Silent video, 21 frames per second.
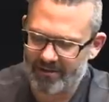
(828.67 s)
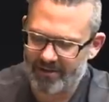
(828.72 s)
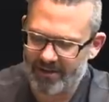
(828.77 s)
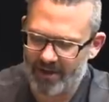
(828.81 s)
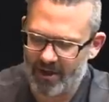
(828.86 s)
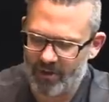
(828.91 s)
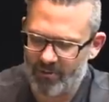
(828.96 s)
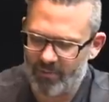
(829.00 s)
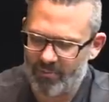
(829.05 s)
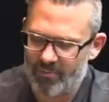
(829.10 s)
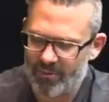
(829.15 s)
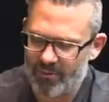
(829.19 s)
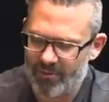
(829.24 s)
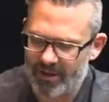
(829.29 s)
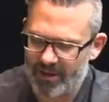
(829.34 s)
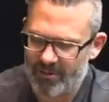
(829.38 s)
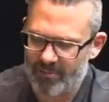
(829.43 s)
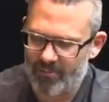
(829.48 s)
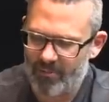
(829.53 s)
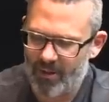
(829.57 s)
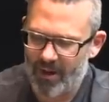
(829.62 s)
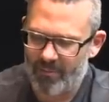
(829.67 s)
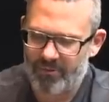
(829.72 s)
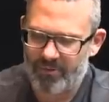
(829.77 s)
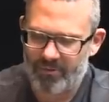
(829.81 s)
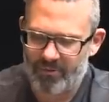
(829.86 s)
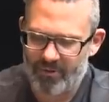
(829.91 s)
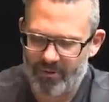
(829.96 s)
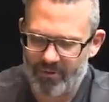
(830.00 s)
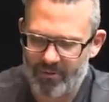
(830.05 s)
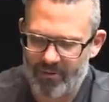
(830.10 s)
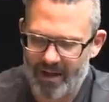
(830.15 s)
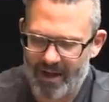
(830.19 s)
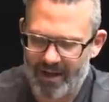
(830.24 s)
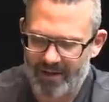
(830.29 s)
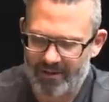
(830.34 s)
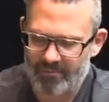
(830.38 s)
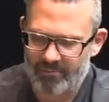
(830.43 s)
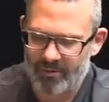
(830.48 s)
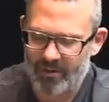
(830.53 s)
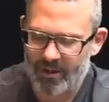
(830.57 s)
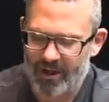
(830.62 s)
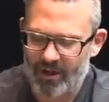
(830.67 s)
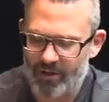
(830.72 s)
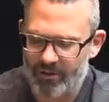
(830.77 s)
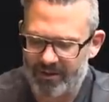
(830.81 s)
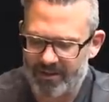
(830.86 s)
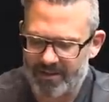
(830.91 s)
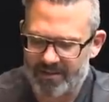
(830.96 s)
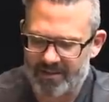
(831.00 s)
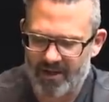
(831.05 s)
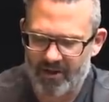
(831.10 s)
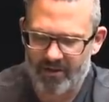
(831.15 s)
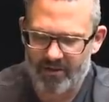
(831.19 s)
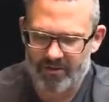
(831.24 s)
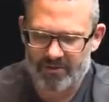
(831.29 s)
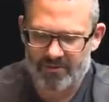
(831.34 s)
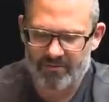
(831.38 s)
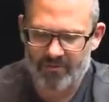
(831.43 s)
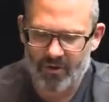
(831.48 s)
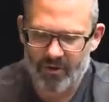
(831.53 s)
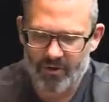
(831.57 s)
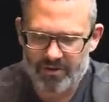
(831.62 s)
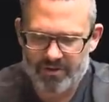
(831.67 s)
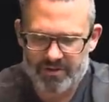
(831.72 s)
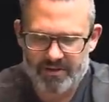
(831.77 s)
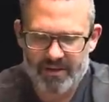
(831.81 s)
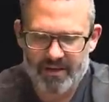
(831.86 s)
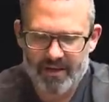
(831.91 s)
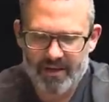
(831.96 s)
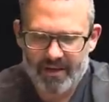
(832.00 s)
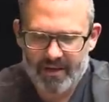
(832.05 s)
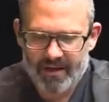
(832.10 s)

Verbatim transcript: you know like bop through and play all these scenarios first,